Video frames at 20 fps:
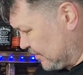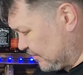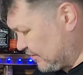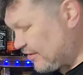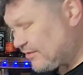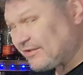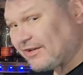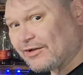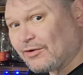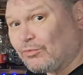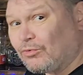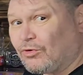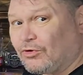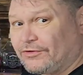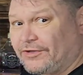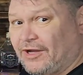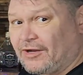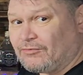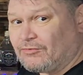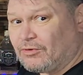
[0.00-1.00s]
a
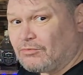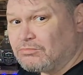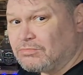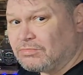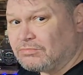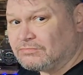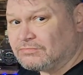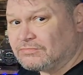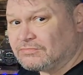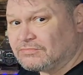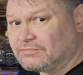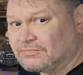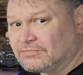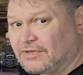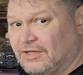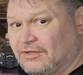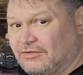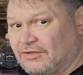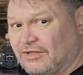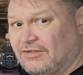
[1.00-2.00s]
watered down rum.
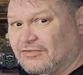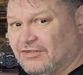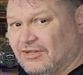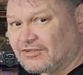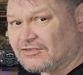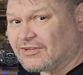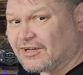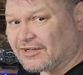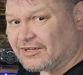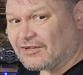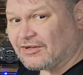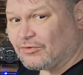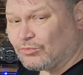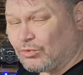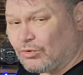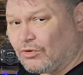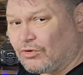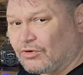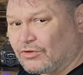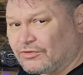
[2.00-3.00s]
It tastes like a
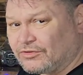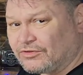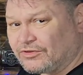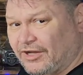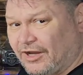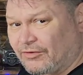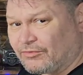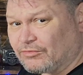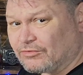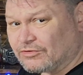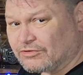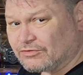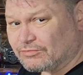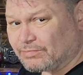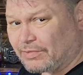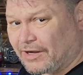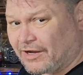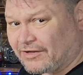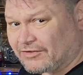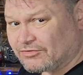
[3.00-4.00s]
watered down
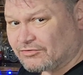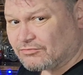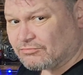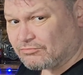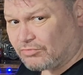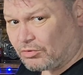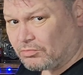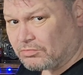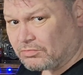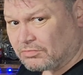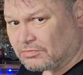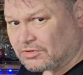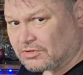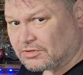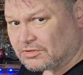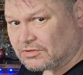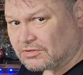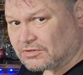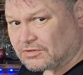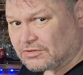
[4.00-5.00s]
spiced rum.
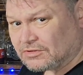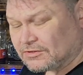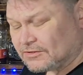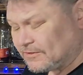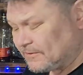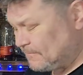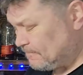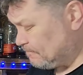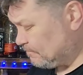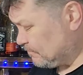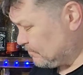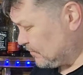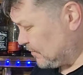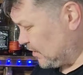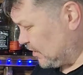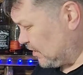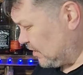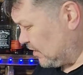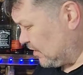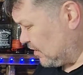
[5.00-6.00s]

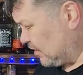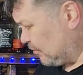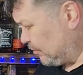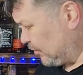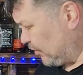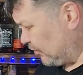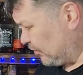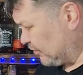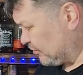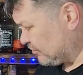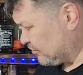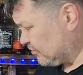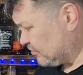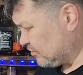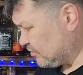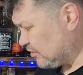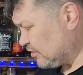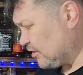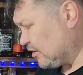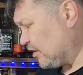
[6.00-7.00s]
I'll be honest.
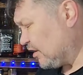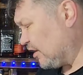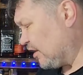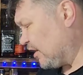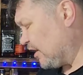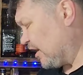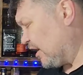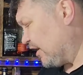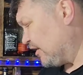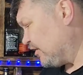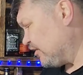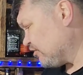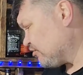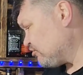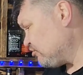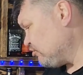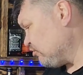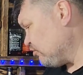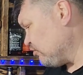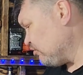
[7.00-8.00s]
And
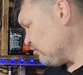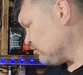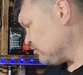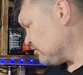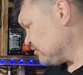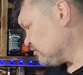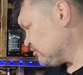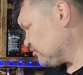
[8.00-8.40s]
there's no